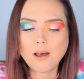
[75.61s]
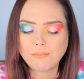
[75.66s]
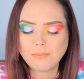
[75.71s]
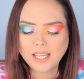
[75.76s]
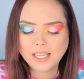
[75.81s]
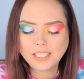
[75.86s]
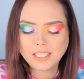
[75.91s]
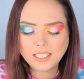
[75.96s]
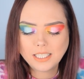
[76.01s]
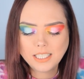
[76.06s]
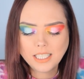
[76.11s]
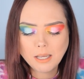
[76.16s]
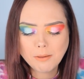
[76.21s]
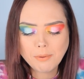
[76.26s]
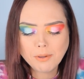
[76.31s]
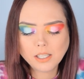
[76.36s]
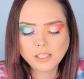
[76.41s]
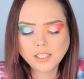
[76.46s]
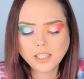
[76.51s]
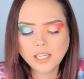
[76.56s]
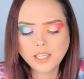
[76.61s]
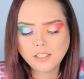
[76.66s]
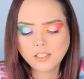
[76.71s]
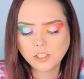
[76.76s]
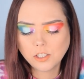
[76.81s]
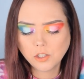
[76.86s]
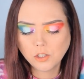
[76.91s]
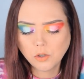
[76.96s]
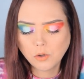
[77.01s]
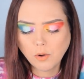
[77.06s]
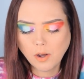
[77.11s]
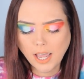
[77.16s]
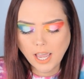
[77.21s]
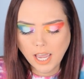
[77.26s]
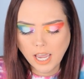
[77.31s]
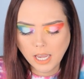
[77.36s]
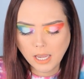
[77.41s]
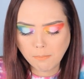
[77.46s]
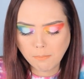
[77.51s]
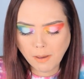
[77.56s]
They typically do
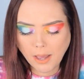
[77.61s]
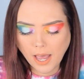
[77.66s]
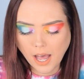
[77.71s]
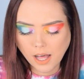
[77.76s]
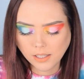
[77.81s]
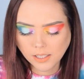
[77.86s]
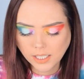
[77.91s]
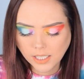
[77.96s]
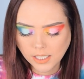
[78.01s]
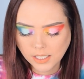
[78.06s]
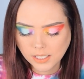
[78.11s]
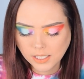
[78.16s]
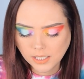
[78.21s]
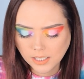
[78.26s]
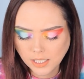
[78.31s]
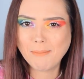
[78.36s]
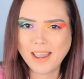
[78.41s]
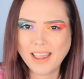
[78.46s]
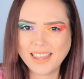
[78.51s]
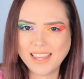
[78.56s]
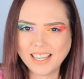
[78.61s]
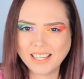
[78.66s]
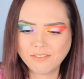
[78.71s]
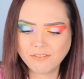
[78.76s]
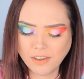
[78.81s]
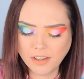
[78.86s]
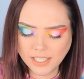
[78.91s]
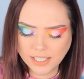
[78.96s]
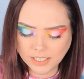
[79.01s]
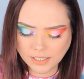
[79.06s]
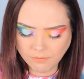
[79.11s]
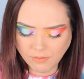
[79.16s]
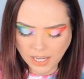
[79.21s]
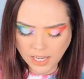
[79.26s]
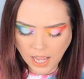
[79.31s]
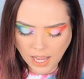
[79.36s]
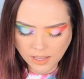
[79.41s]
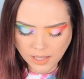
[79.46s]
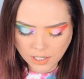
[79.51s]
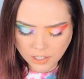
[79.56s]
a palette and then
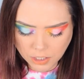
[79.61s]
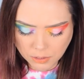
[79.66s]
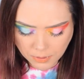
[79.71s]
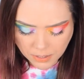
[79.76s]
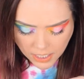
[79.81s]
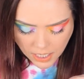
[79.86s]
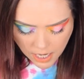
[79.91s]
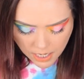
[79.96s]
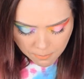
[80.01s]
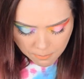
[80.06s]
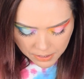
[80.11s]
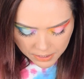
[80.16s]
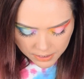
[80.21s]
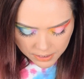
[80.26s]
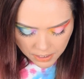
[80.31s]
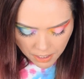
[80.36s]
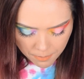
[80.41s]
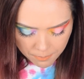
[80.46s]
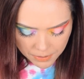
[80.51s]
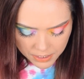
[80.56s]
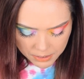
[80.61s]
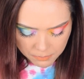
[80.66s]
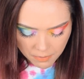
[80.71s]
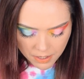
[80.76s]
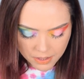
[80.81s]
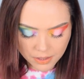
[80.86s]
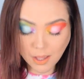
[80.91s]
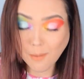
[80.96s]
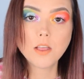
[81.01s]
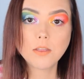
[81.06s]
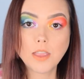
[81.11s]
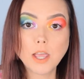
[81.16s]
fake eyelashes, but they kind of mix it up this month.